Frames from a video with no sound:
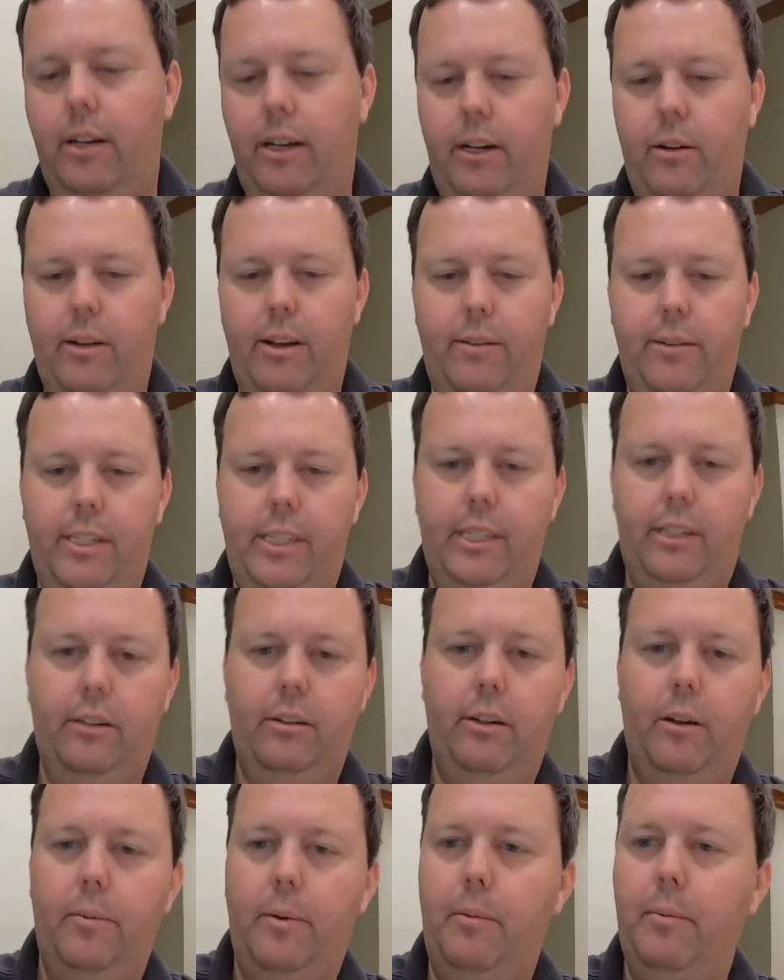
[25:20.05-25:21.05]
I don't have a sinker
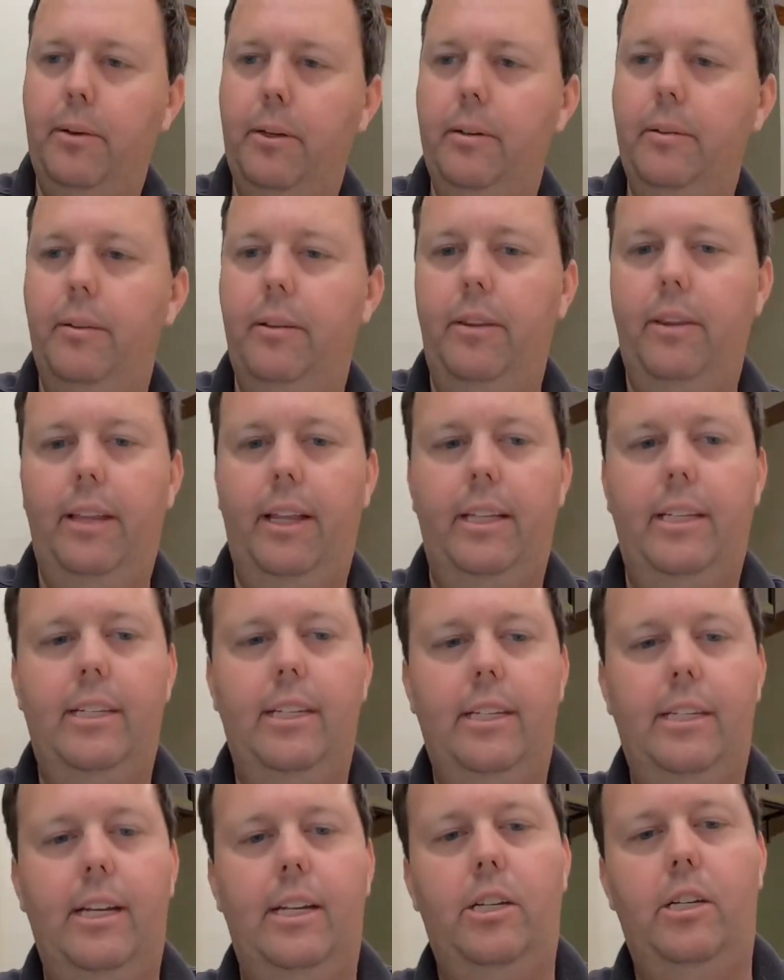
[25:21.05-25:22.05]
on me, but that's
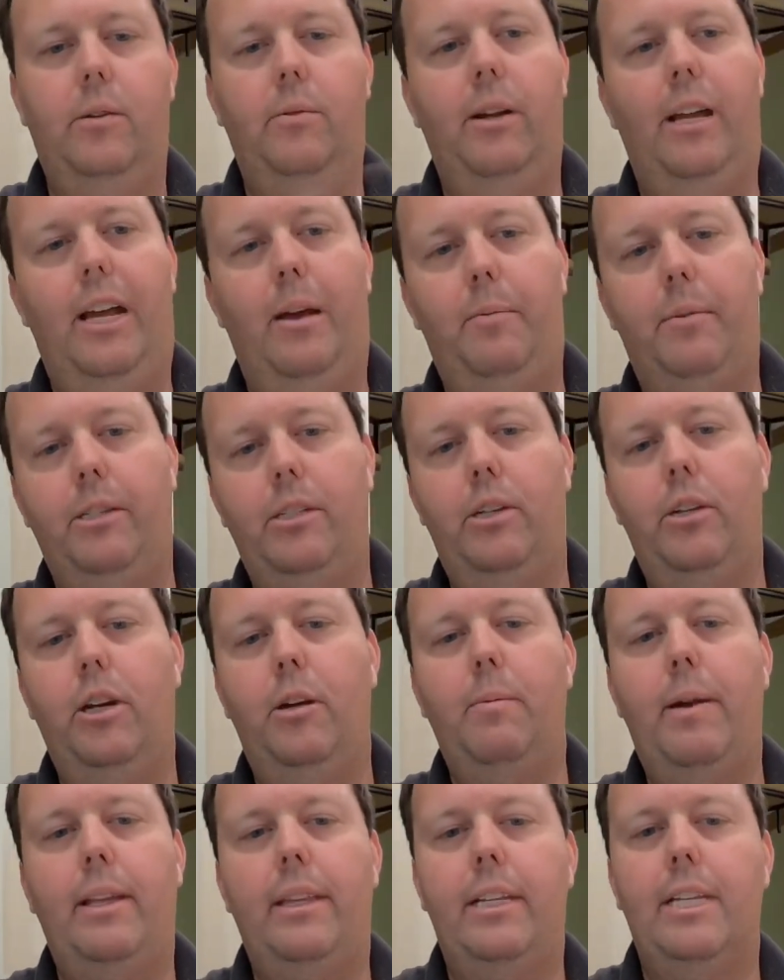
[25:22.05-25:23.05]
essentially what happens. And you can
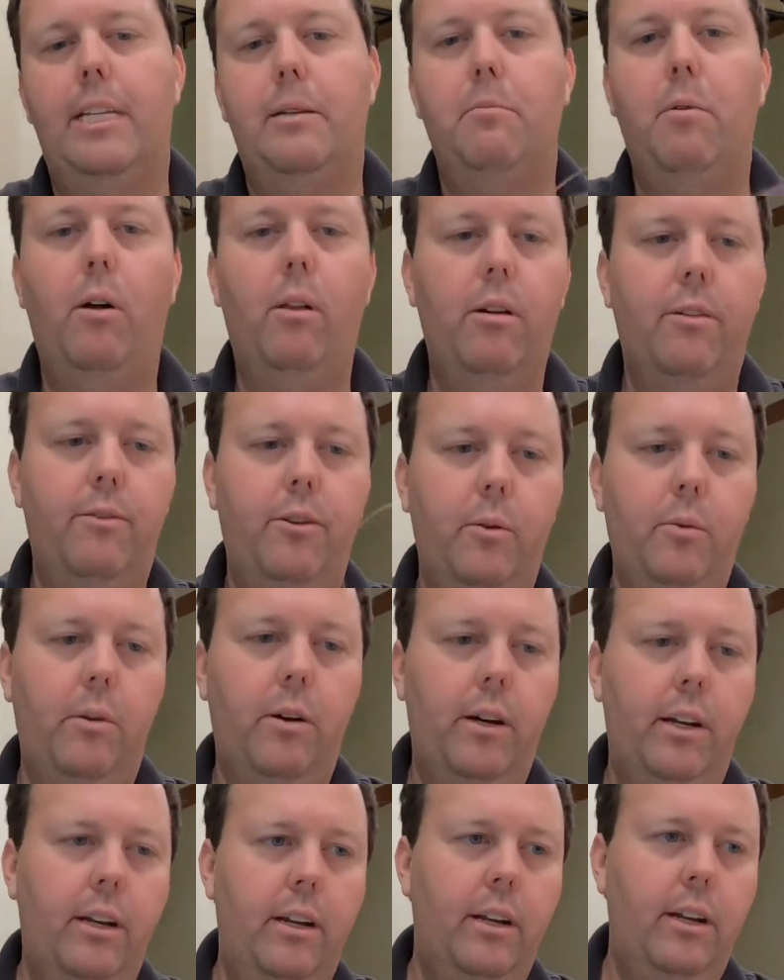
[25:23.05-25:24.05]
make these smaller if you
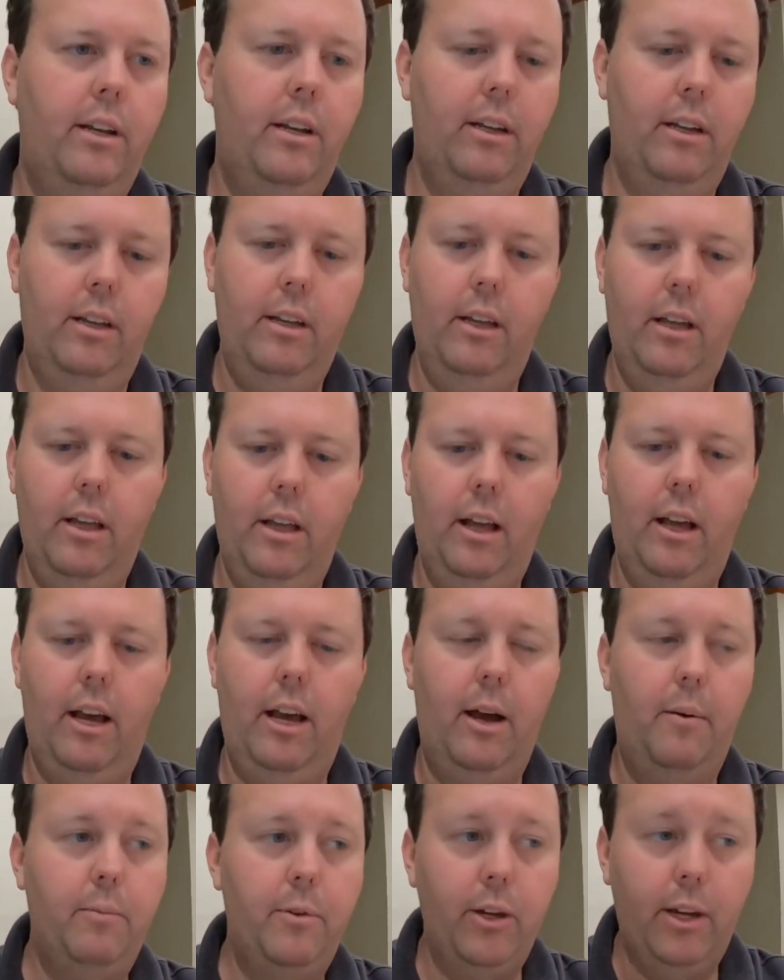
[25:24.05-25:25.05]
want.
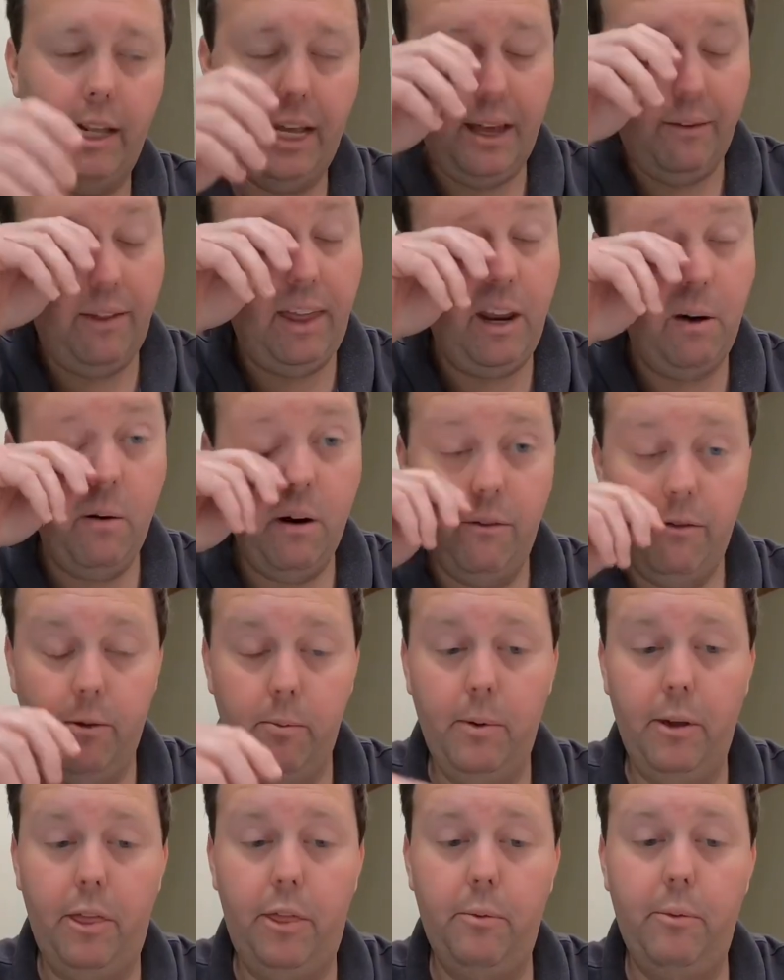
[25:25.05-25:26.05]
You can have anywhere from
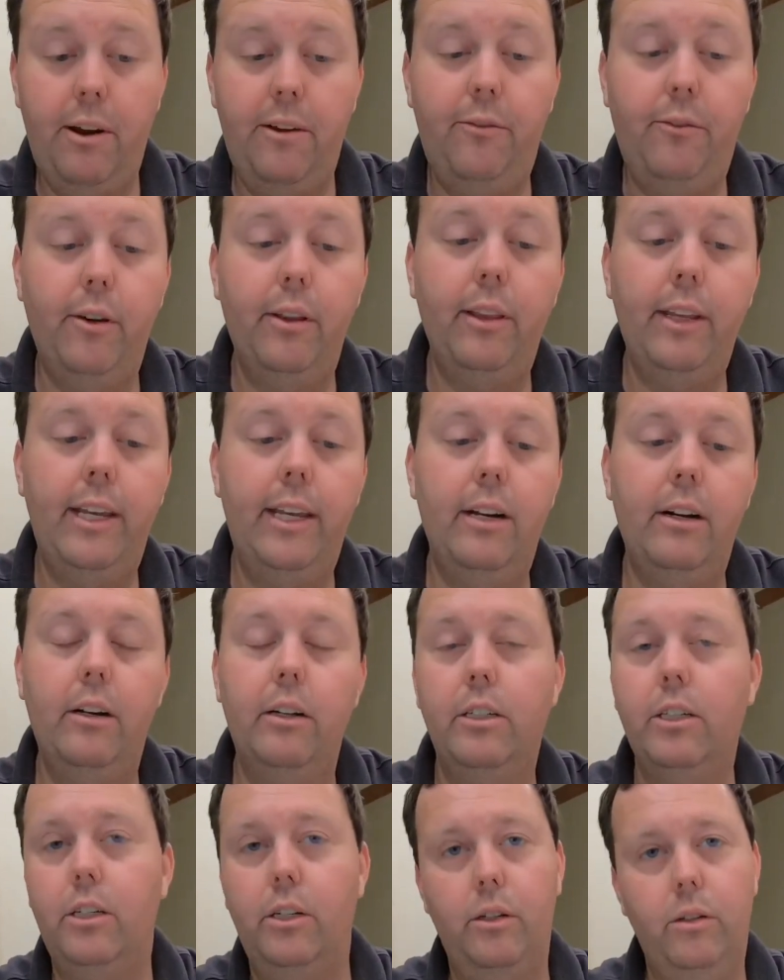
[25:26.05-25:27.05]
a 3-foot leader
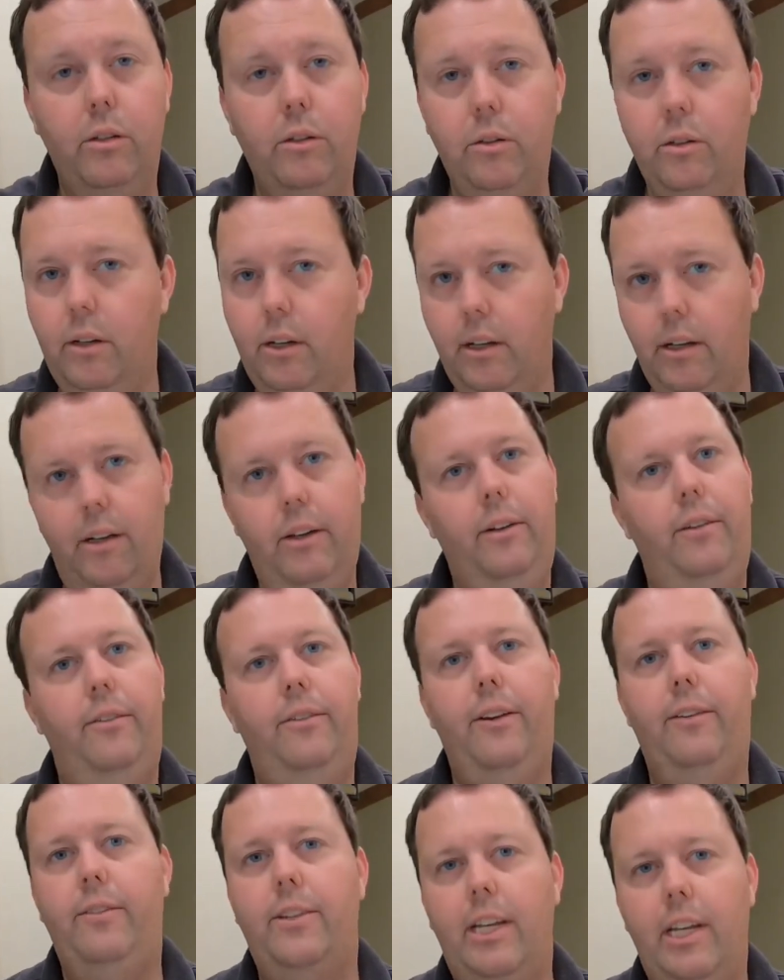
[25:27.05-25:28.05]
to
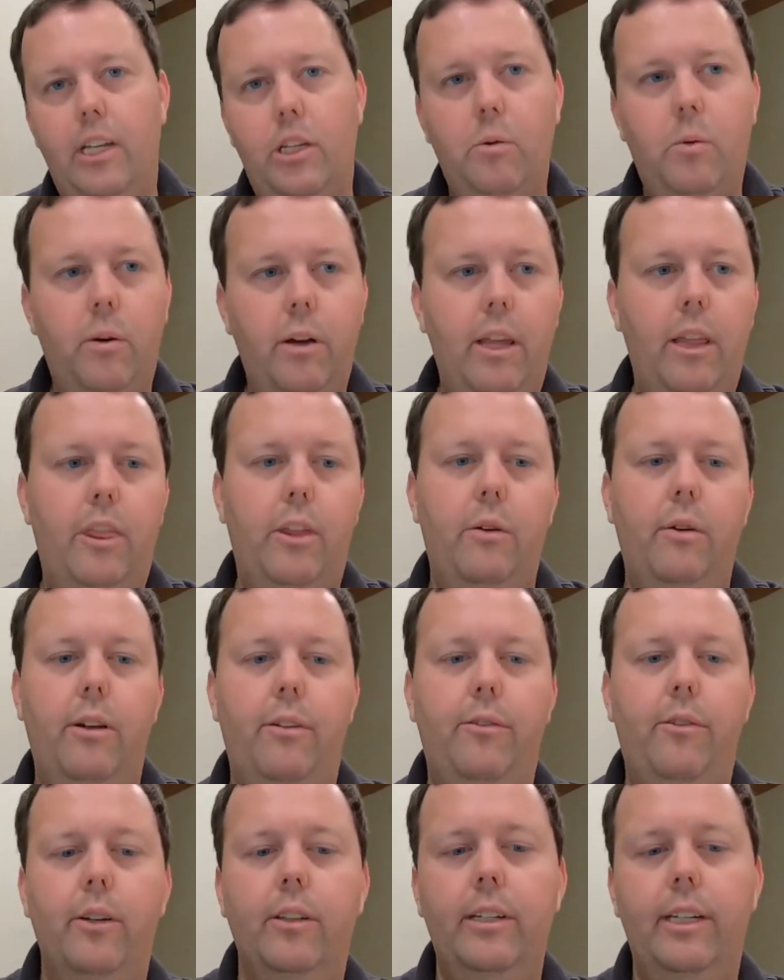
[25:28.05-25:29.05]
15, 20,
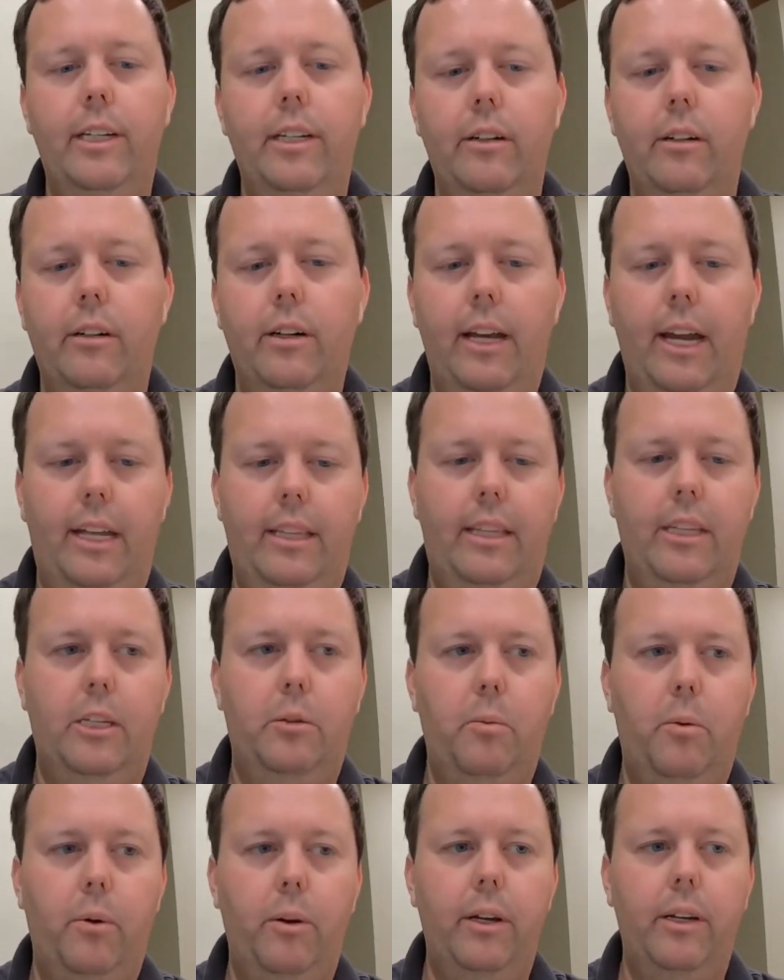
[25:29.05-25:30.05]
30-foot leader at this
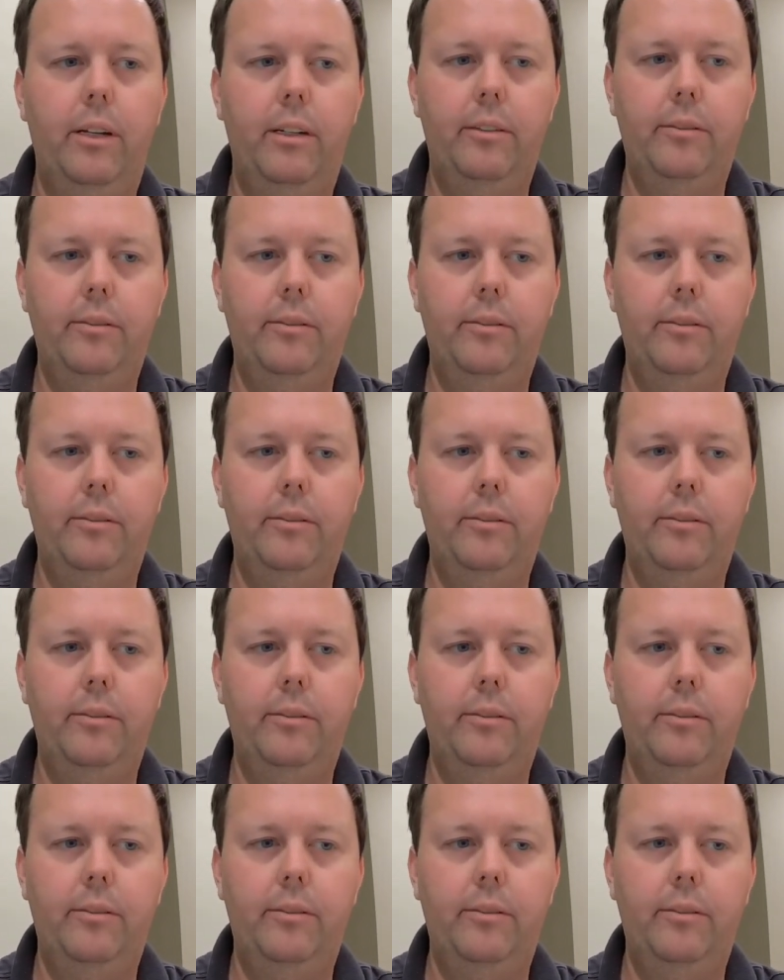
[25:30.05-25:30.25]
point.